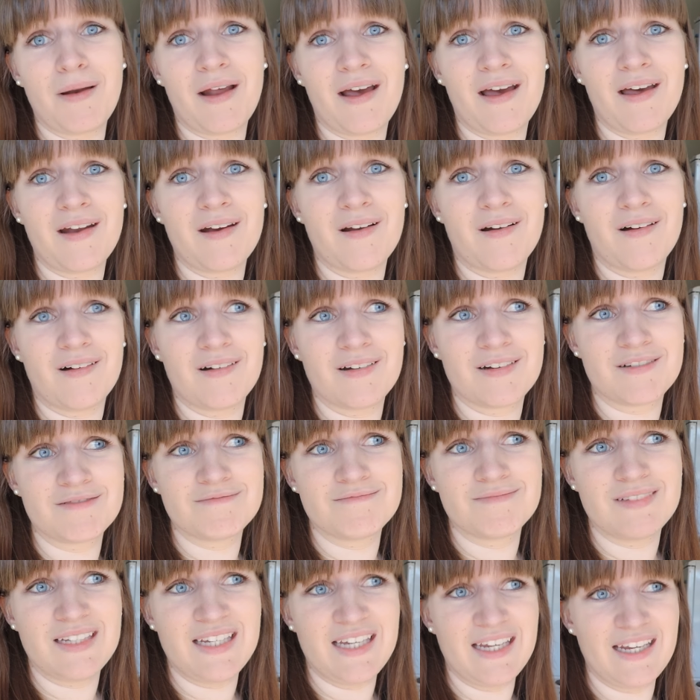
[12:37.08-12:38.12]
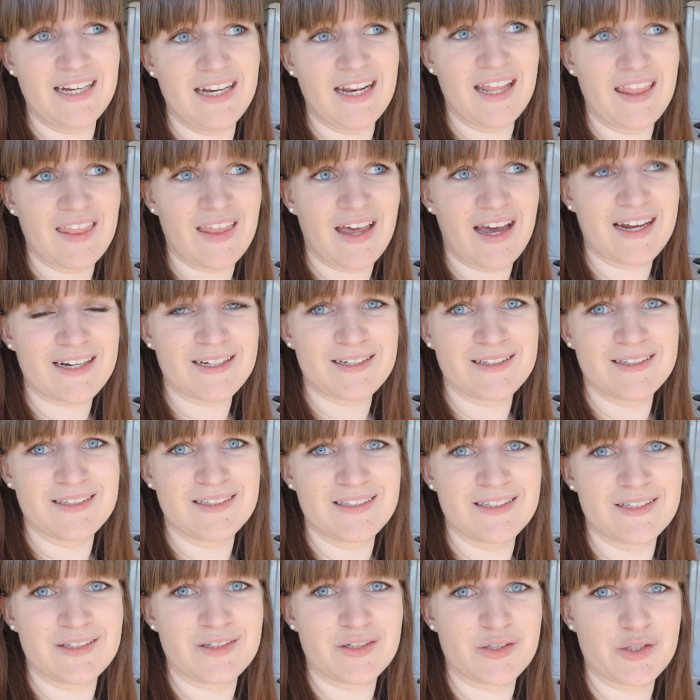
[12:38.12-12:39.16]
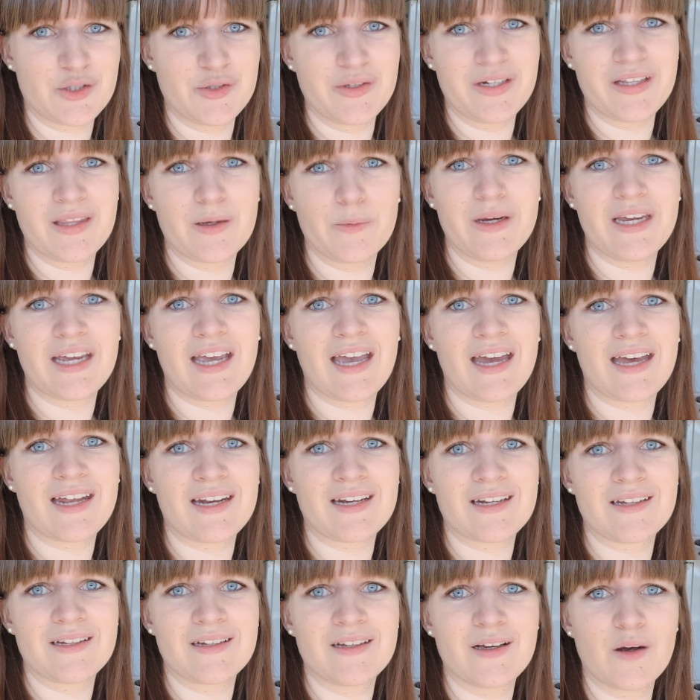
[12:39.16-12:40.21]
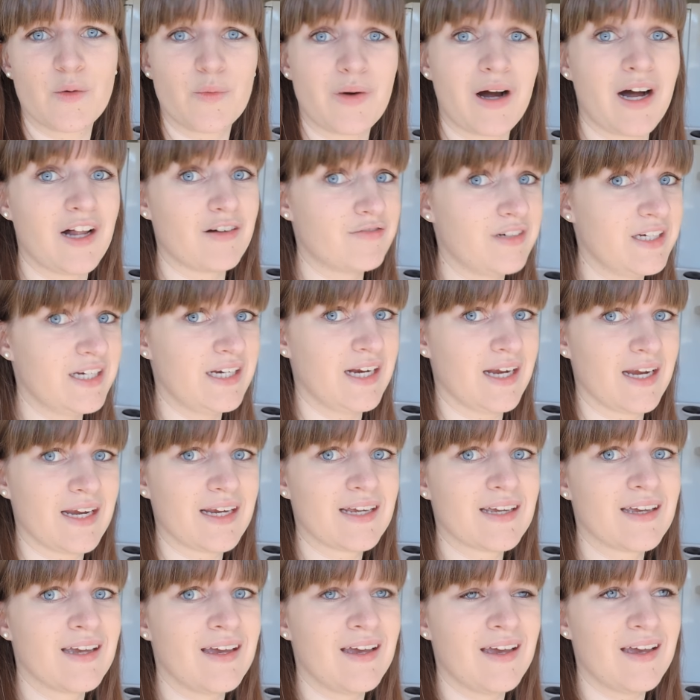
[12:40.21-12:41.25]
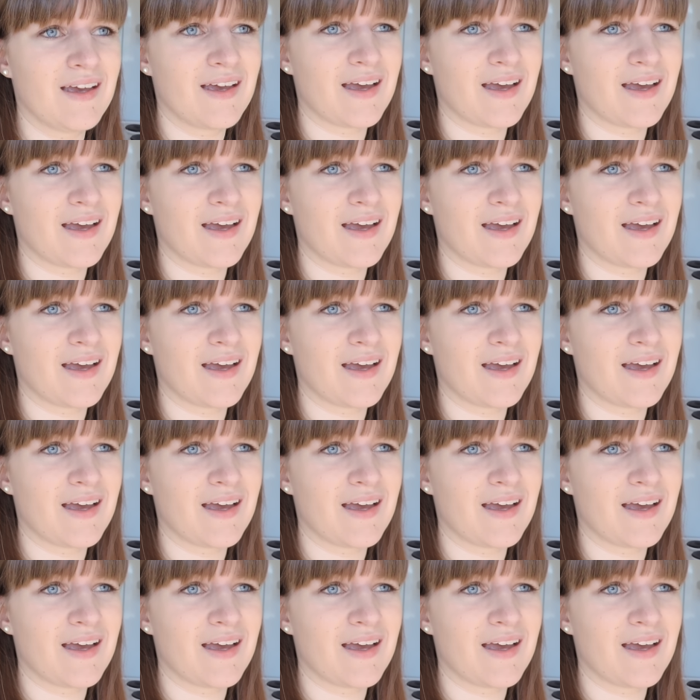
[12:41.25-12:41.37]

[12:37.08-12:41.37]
plan on eating that during the weekend while reading.